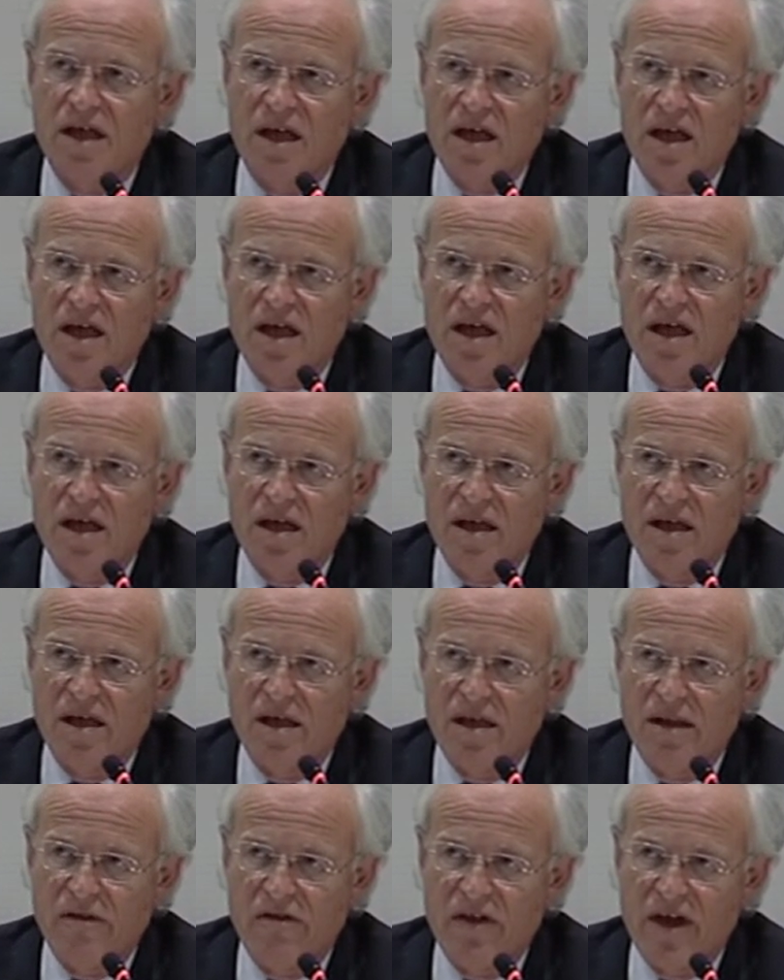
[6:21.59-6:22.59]

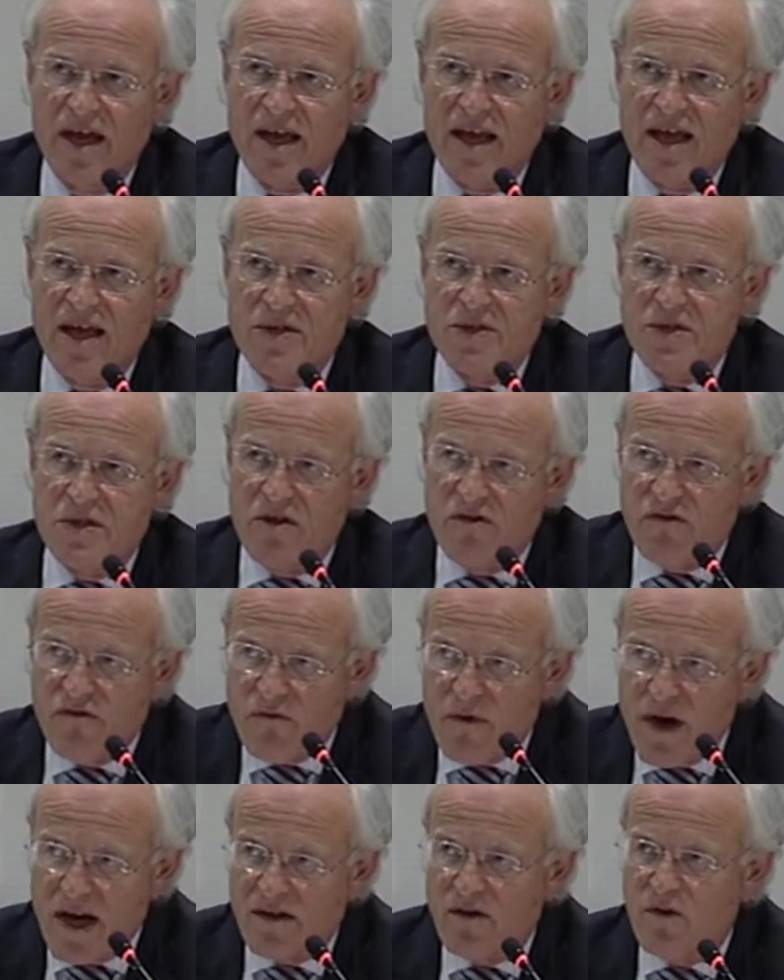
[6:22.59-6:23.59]
that as the
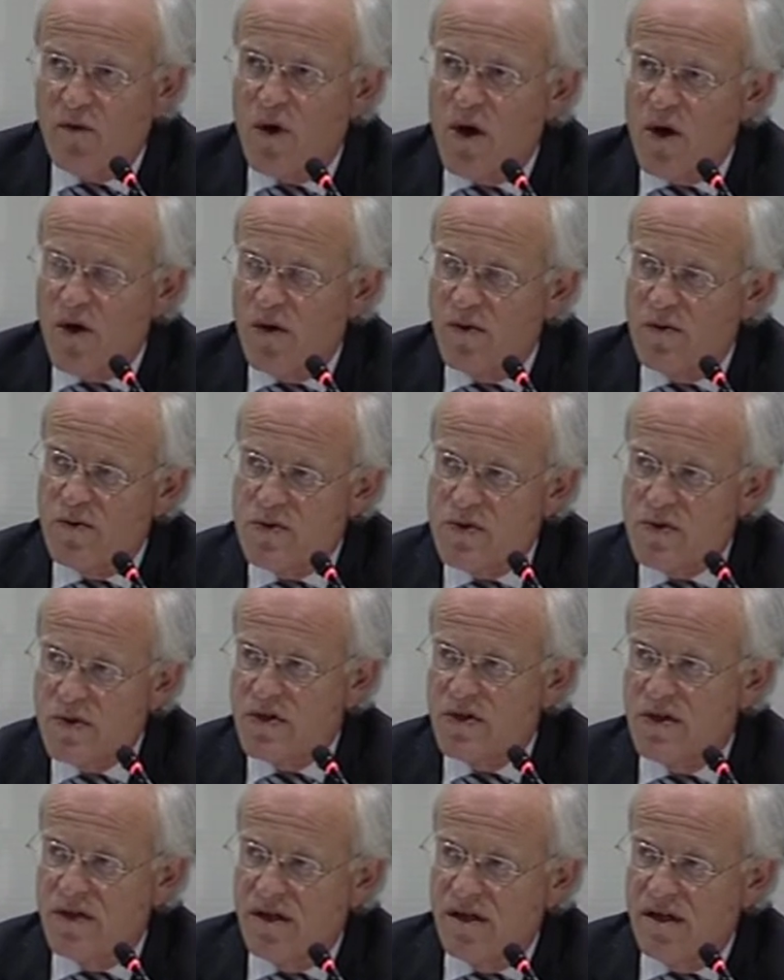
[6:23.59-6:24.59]
threat
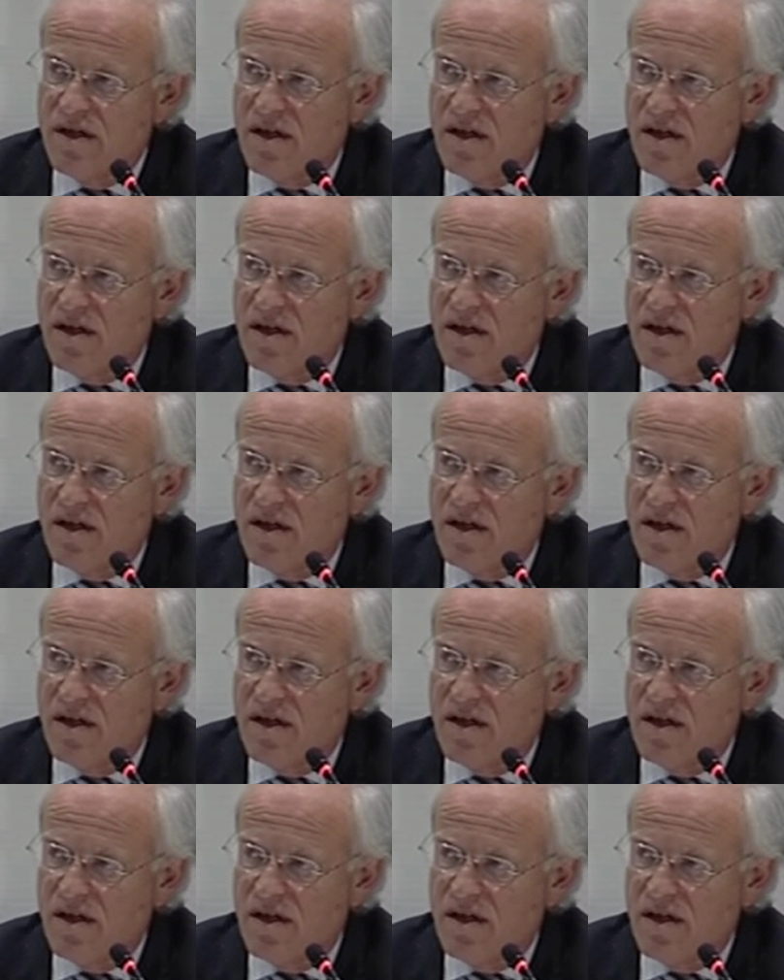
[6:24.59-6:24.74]
grows,